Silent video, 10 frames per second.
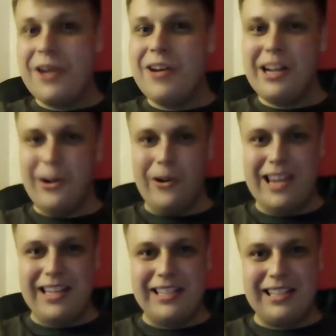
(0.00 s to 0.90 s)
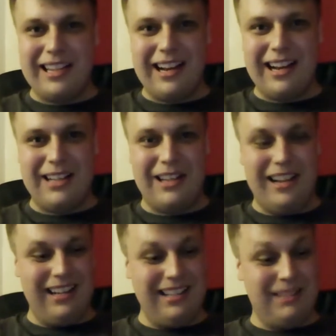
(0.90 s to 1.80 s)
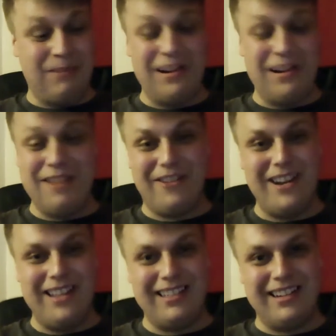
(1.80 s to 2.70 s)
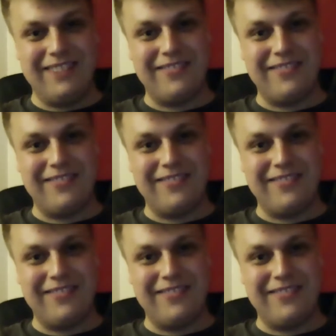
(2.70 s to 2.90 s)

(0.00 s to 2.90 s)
agree because it's pretty funny stuff.